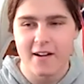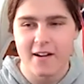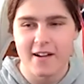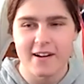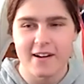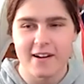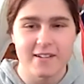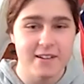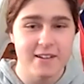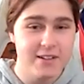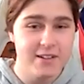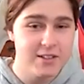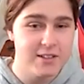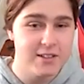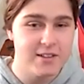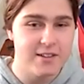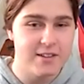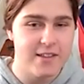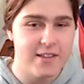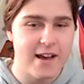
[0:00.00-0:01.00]
In
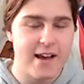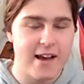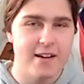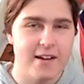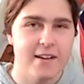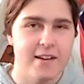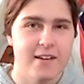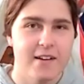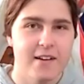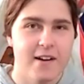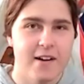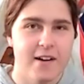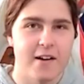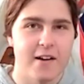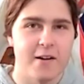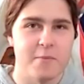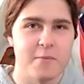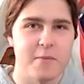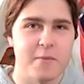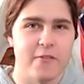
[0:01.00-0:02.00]
addition to that,
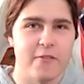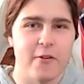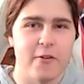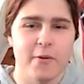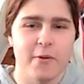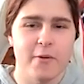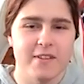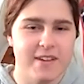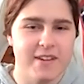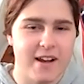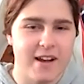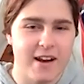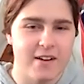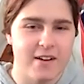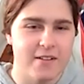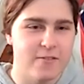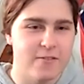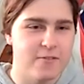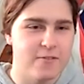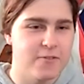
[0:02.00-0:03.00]
I've always kind
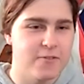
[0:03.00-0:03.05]
of